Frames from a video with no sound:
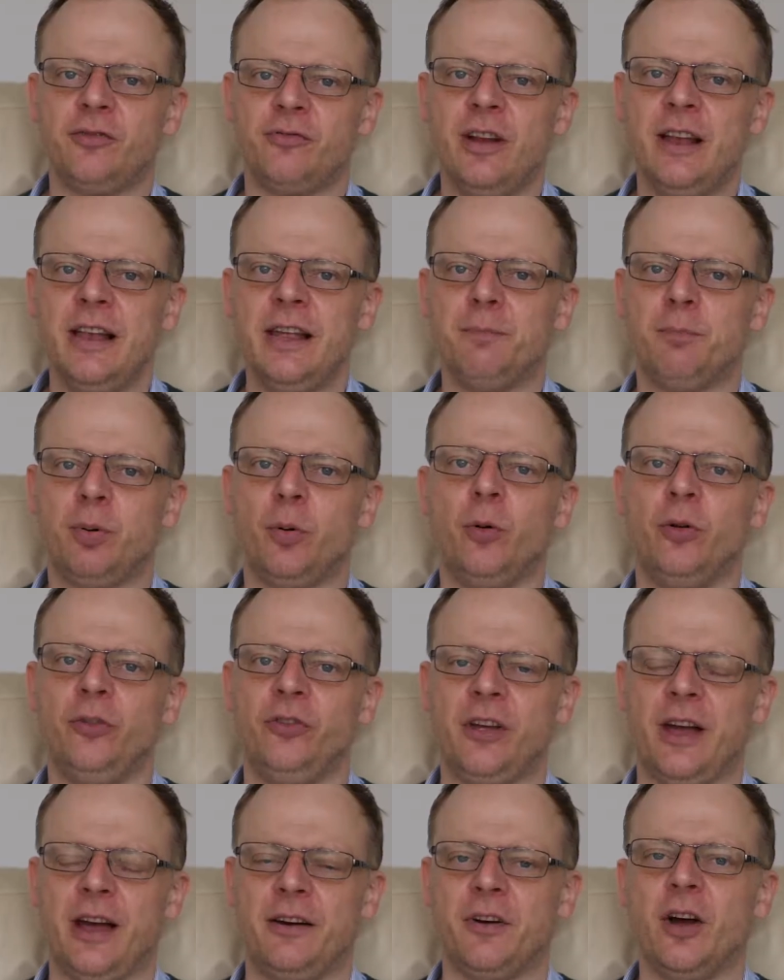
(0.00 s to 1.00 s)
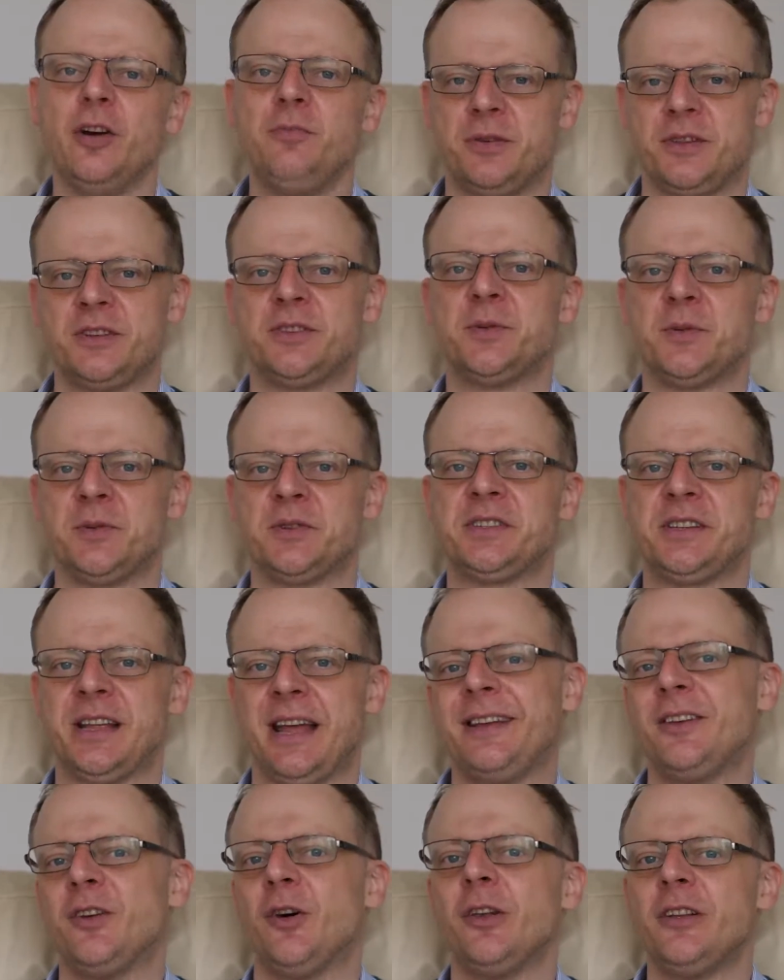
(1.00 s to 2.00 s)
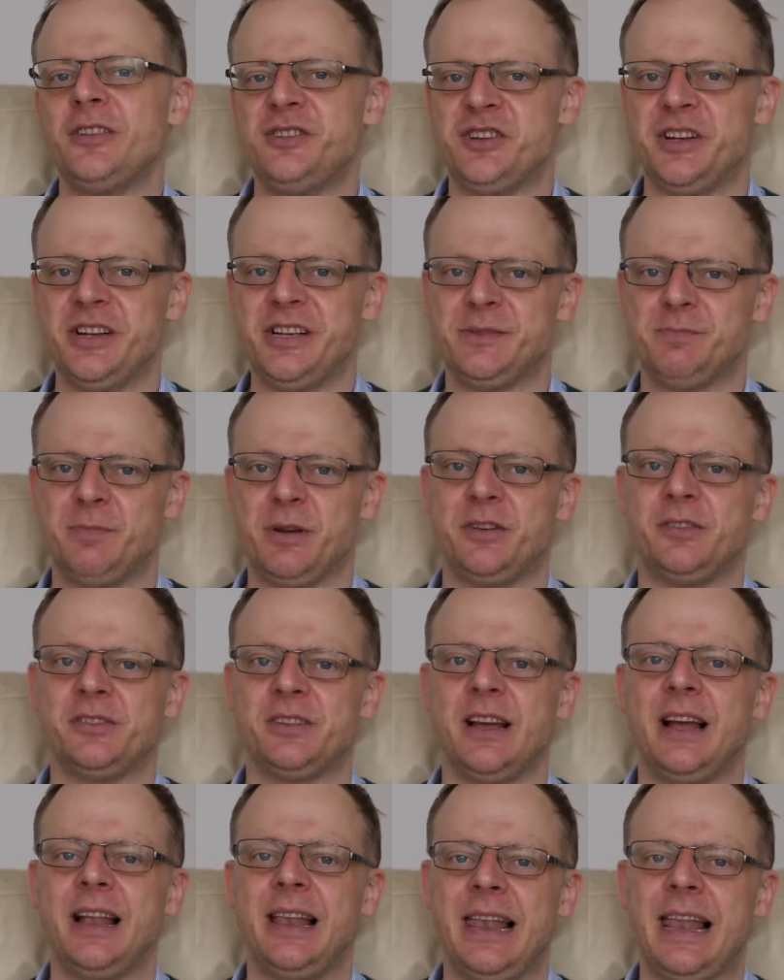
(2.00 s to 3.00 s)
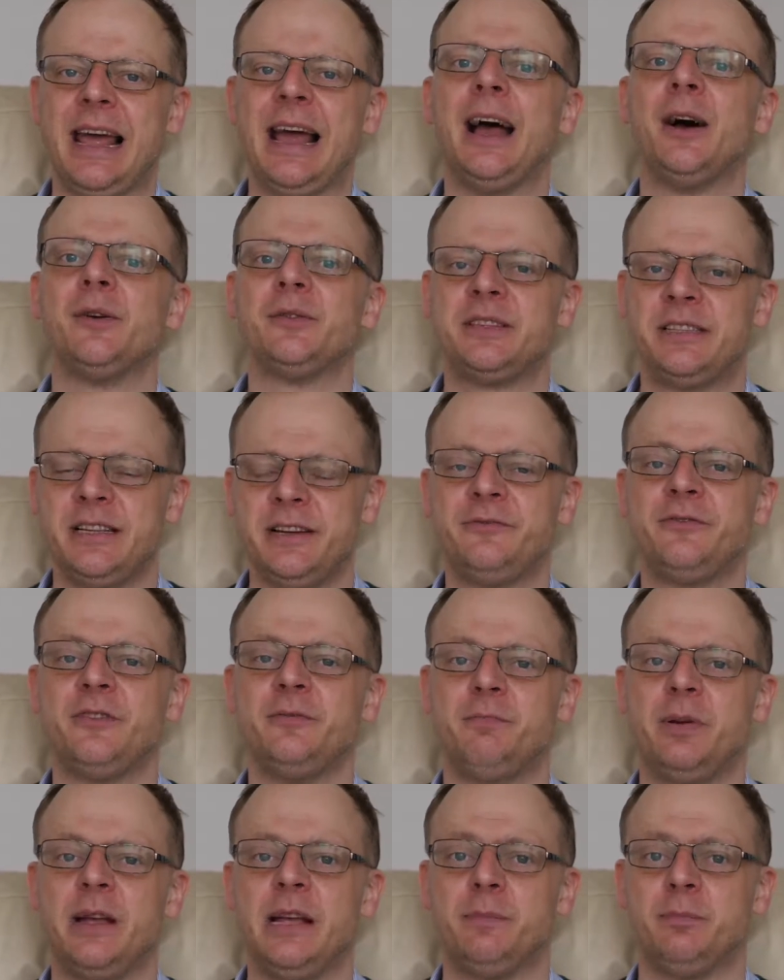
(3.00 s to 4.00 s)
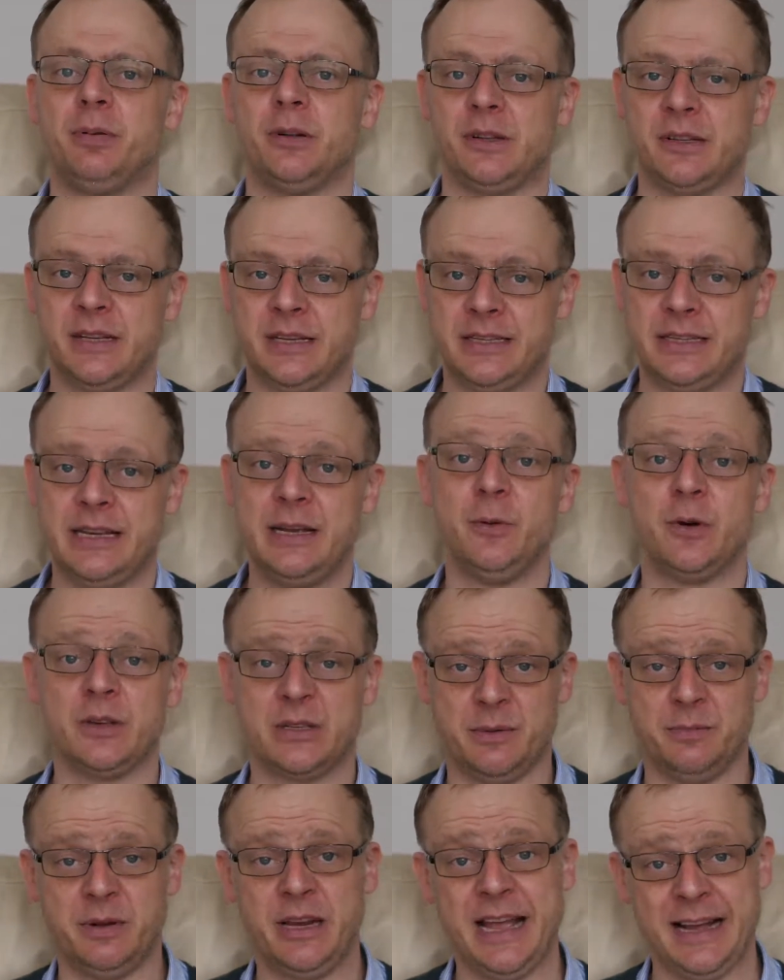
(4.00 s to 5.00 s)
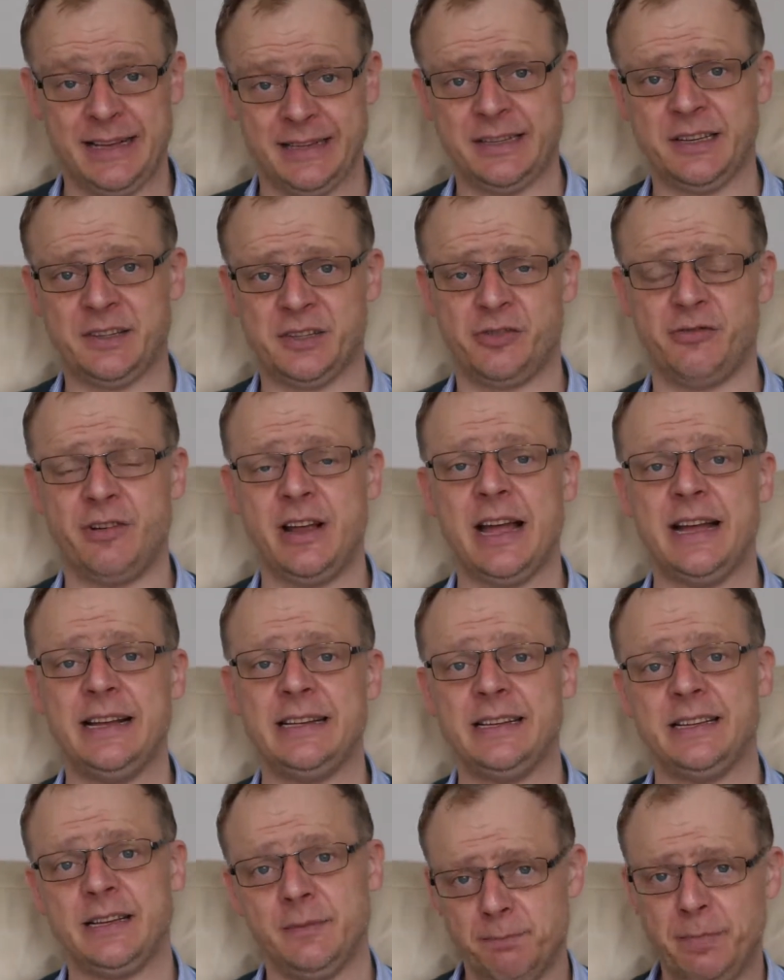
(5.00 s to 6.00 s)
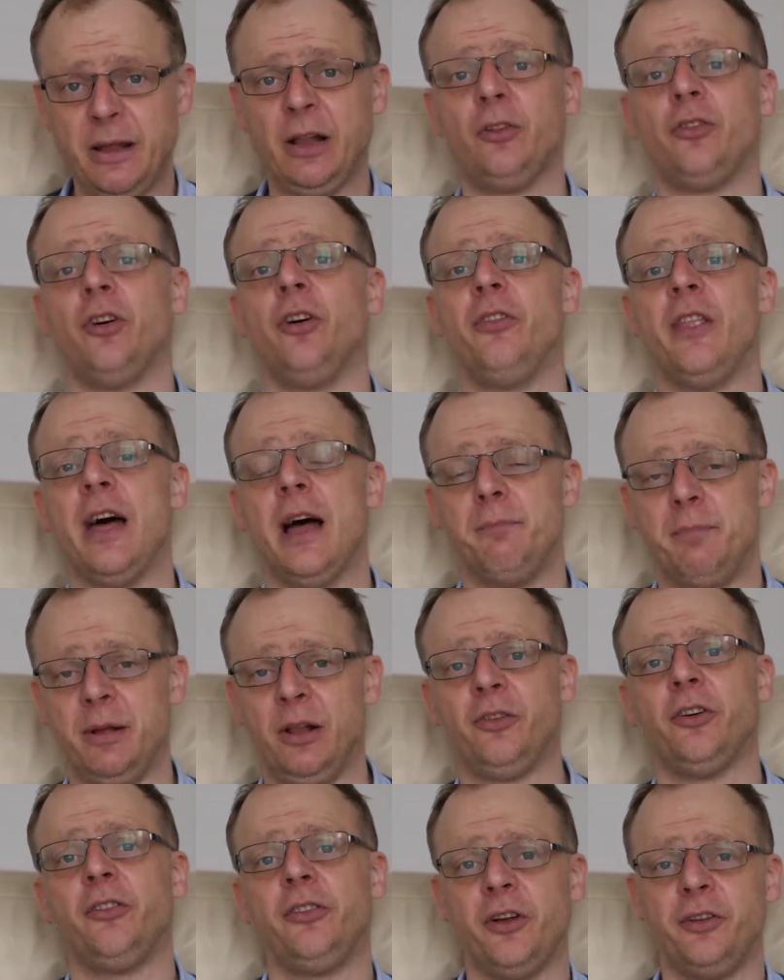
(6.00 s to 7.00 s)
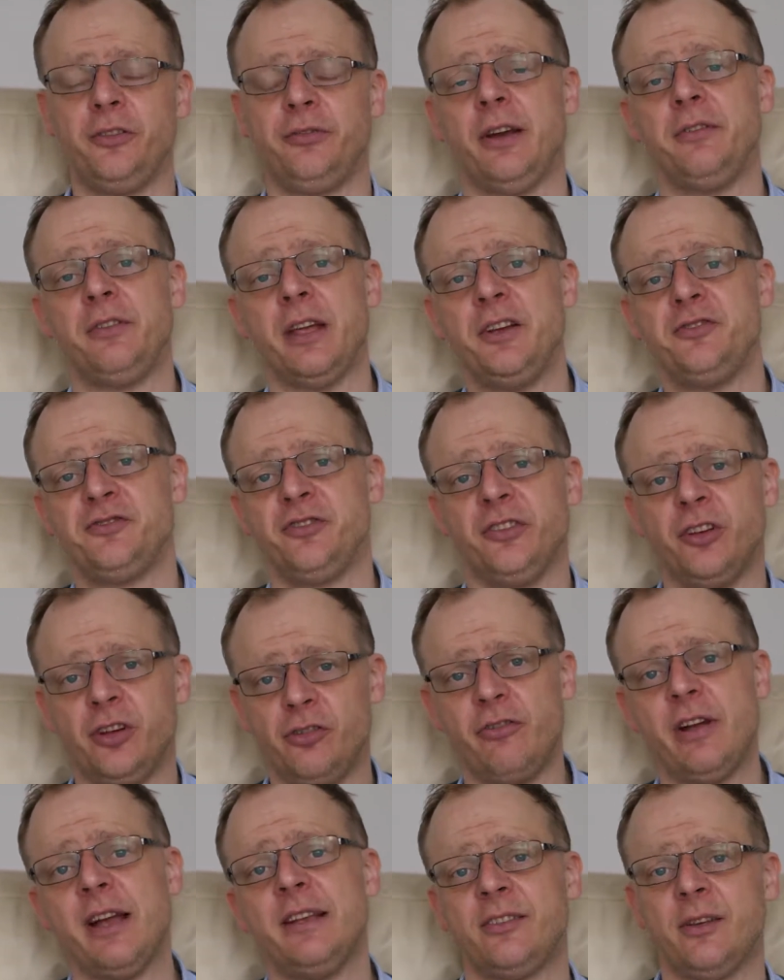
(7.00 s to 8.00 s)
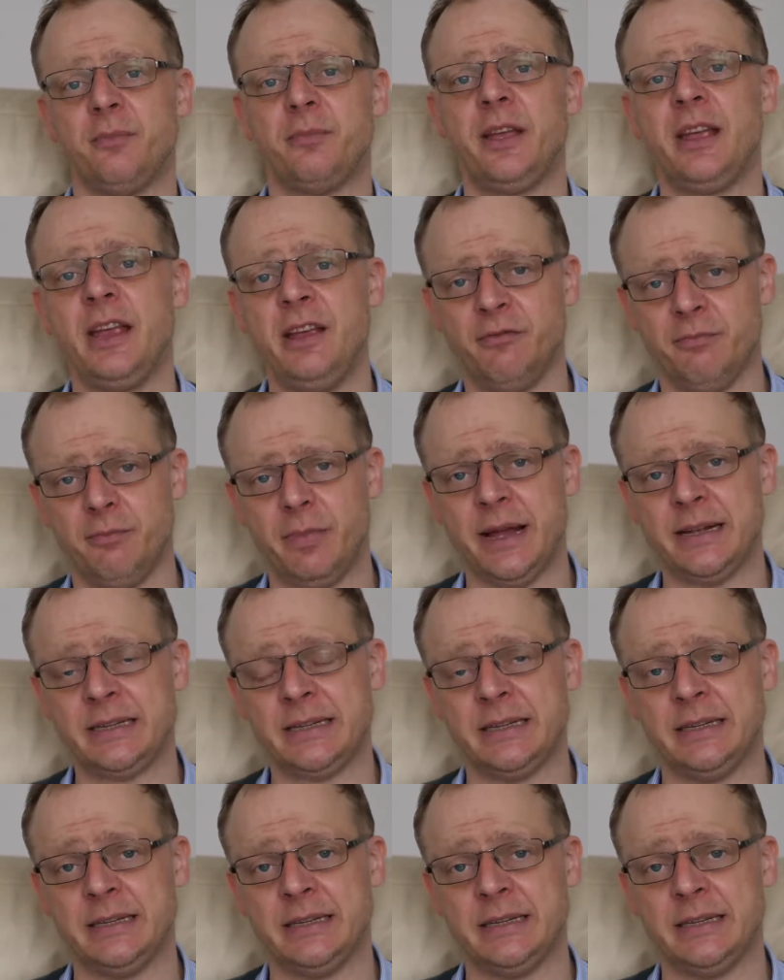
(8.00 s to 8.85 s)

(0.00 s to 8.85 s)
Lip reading: really important to have open source technologies because it allows different people to see what somebody else has created and build on that, build on those foundations and create something even better.